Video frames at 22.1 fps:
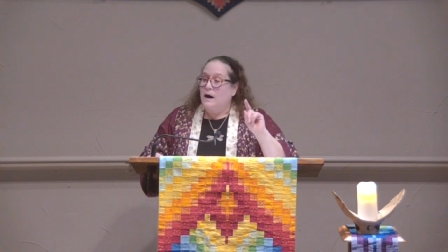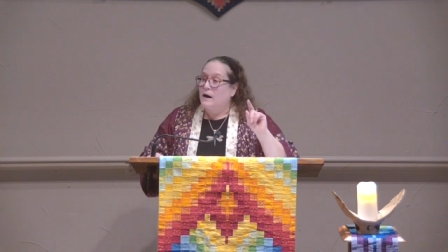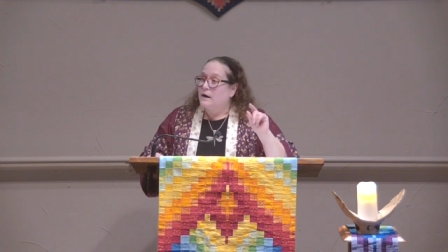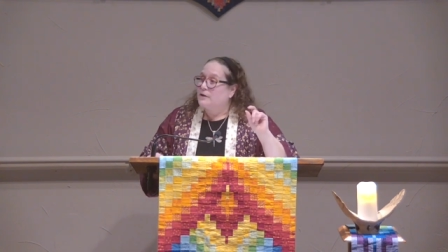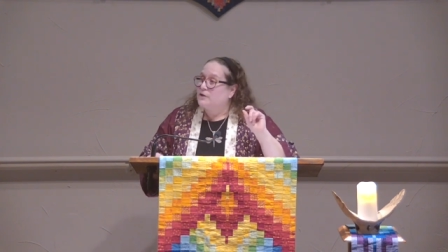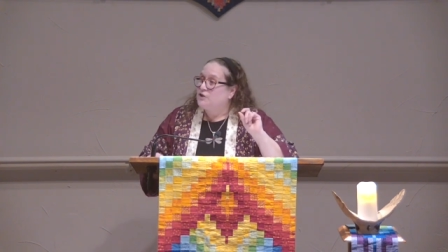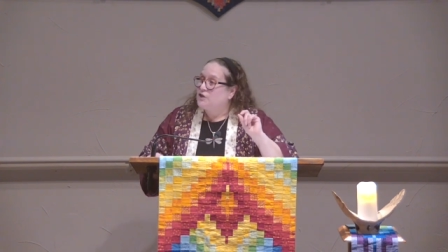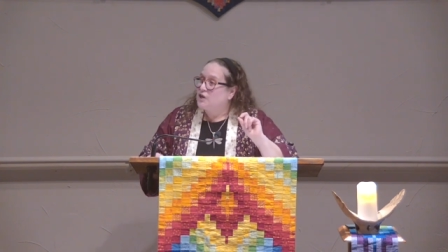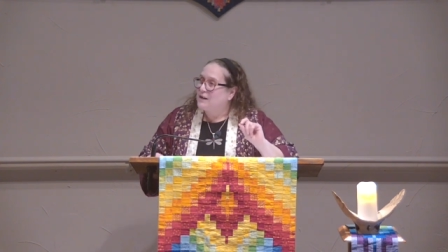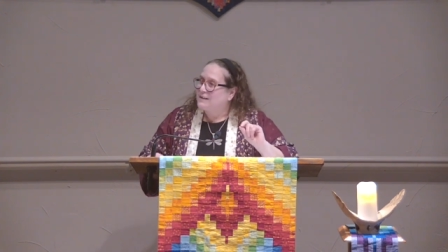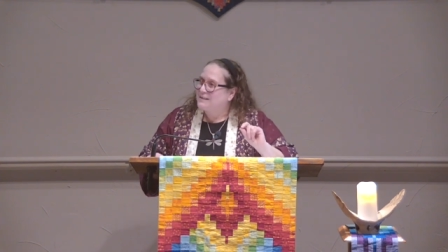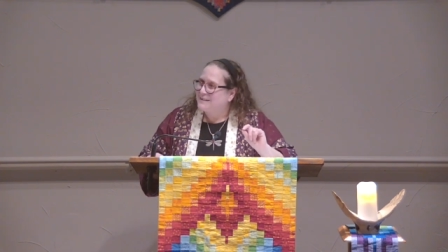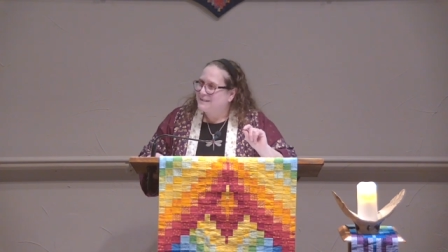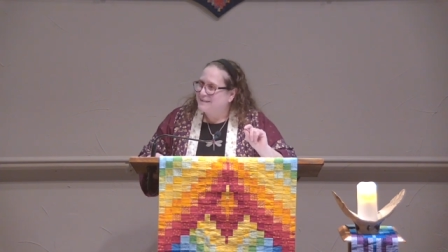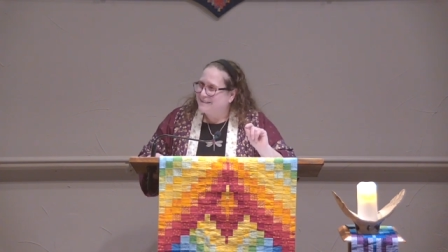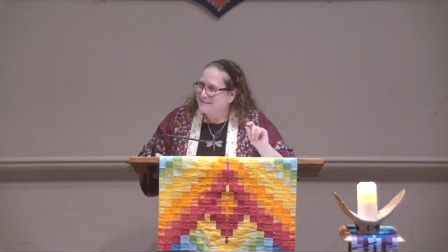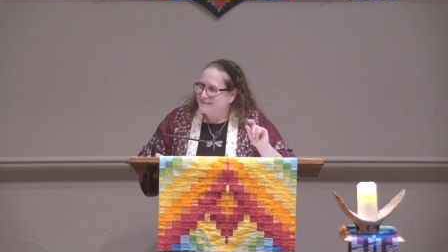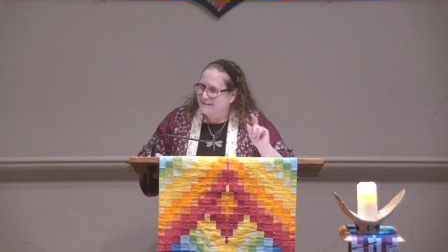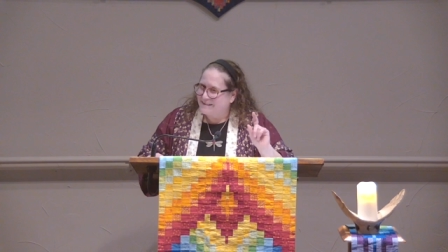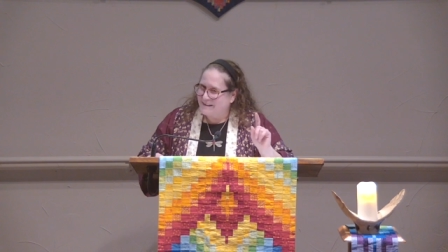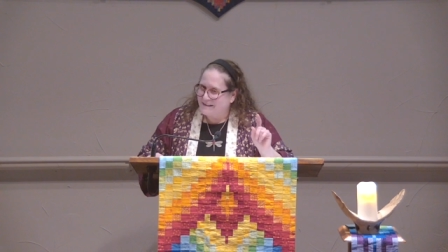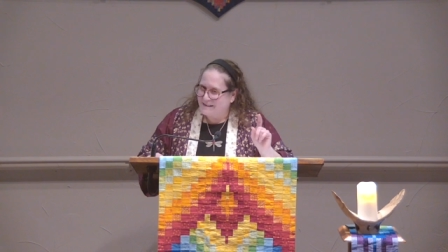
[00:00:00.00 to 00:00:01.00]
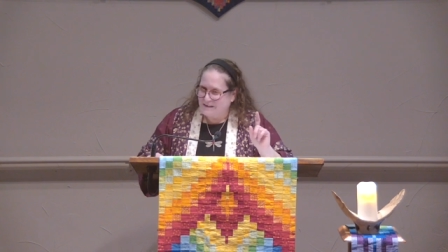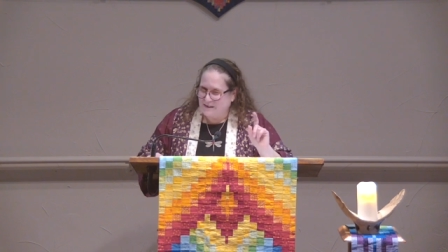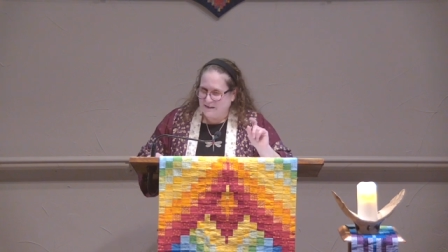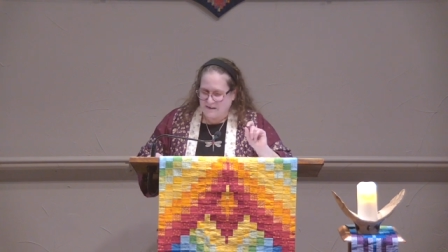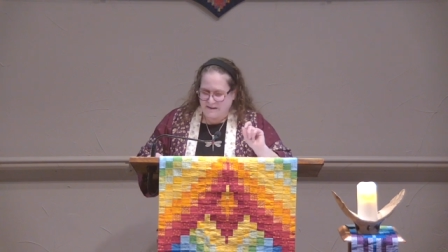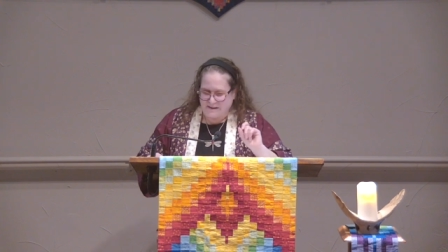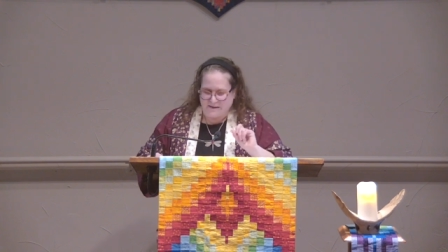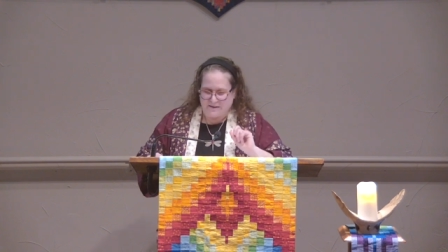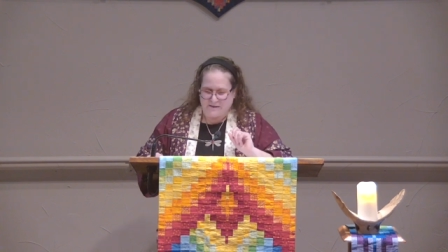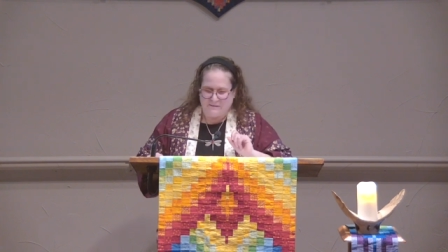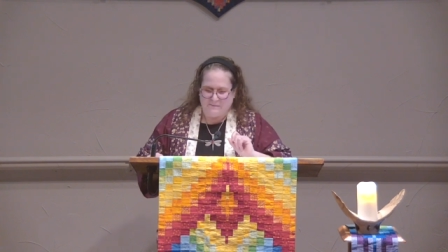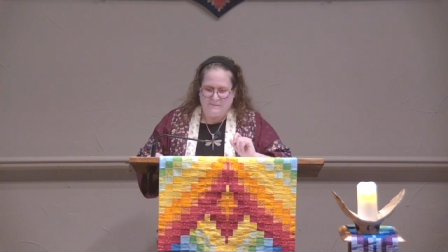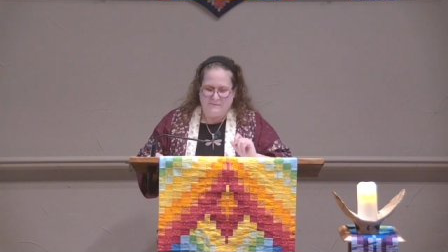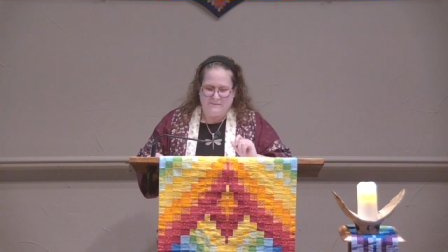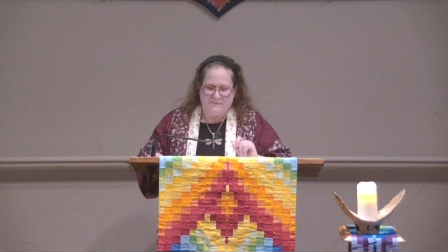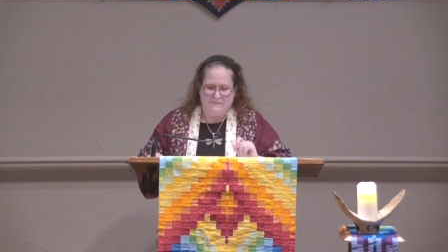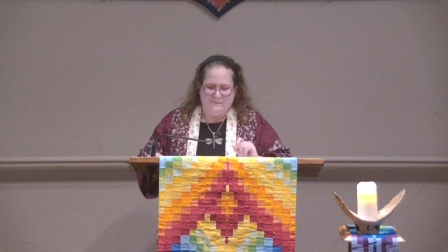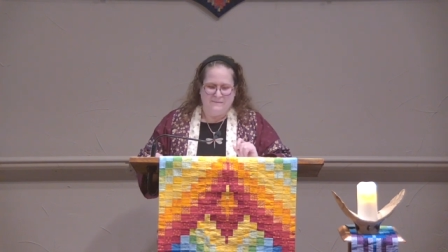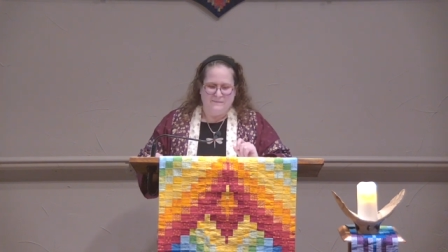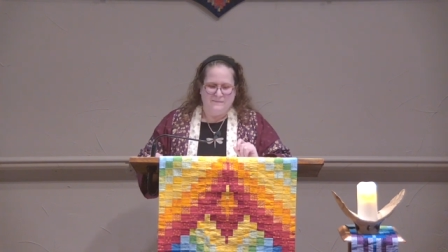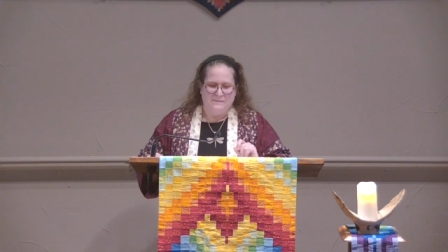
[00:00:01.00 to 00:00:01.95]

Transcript: Our justice system